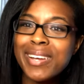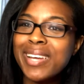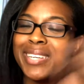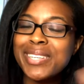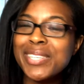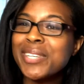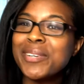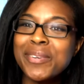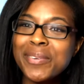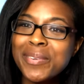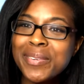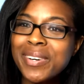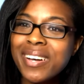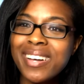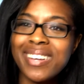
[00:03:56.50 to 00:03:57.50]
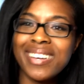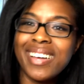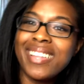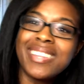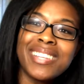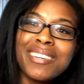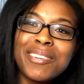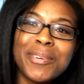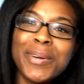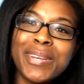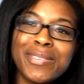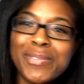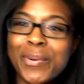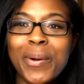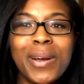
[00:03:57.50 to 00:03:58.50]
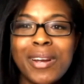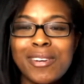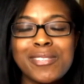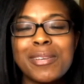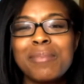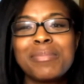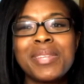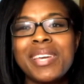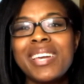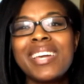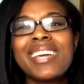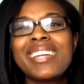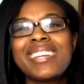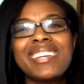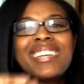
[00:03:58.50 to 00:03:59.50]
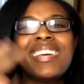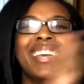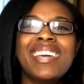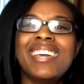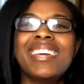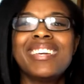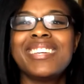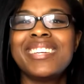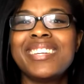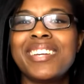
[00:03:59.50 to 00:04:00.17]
and do a little quick story or something, and you